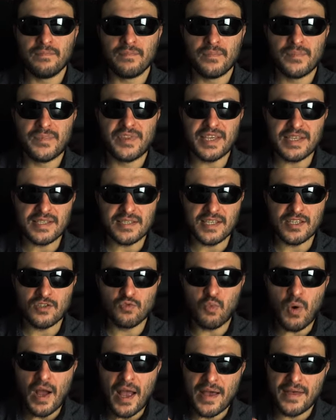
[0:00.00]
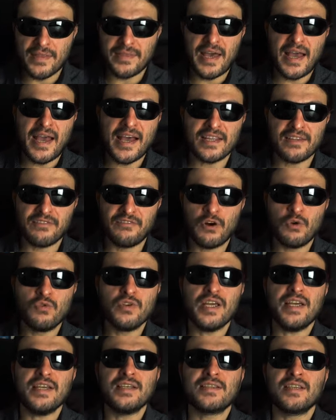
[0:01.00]
this is where the headphone
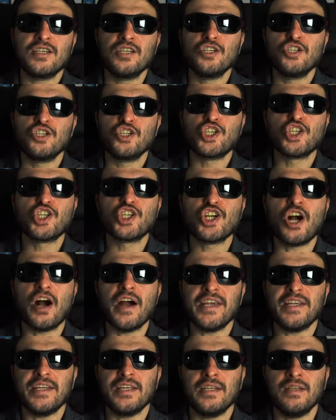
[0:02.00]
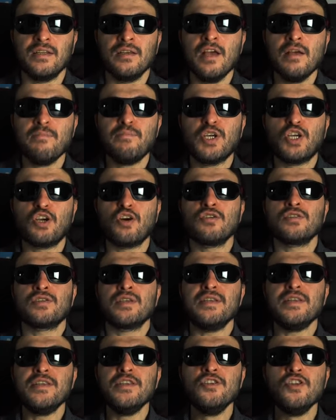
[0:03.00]
is shining because
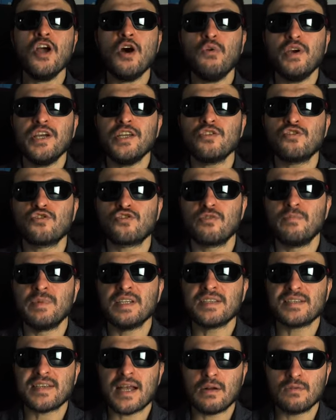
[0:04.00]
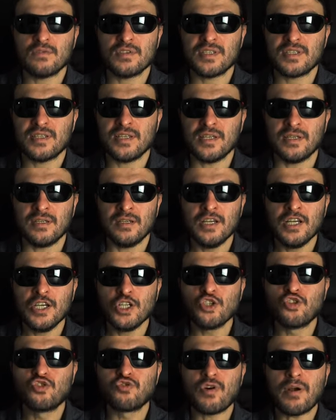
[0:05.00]
no instrument sounds thin.
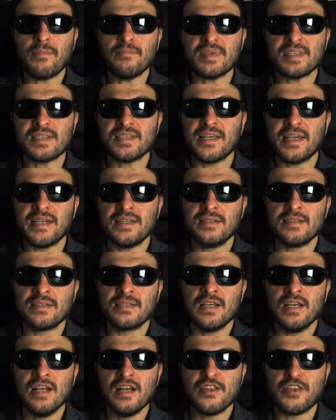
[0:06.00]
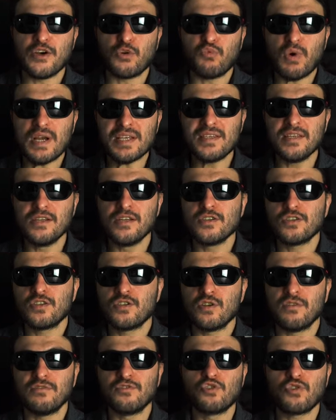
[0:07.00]
Drum skins, the
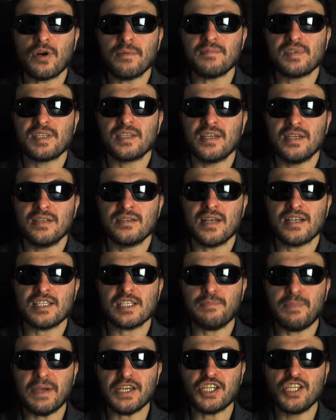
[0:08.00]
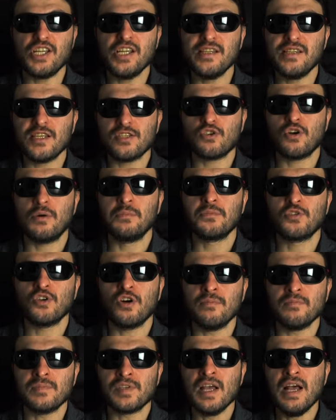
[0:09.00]
resonances of drum skins, especially in the
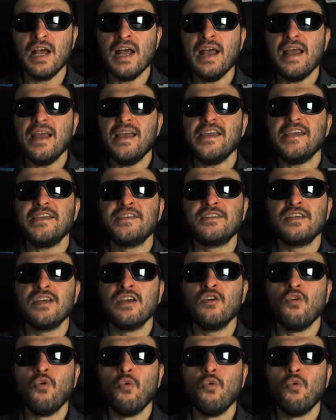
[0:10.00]
tom-toms, is